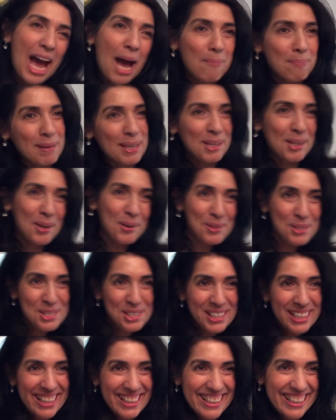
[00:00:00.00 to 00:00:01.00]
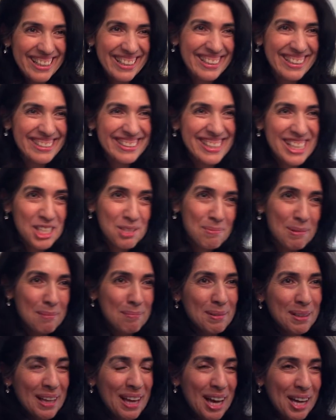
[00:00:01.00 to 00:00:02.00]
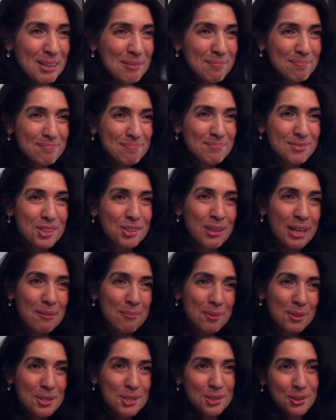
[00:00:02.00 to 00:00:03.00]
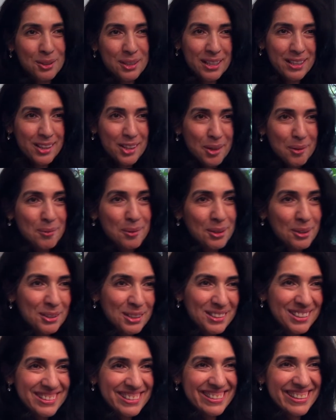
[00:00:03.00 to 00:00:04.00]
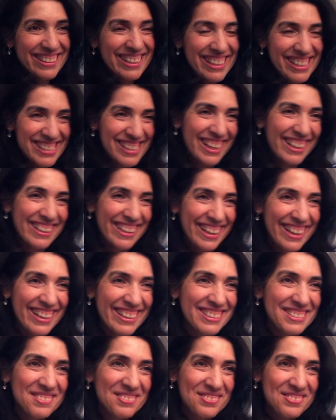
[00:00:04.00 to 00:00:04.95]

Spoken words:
happy coaching and teach people how to create more joy in their world and things like that.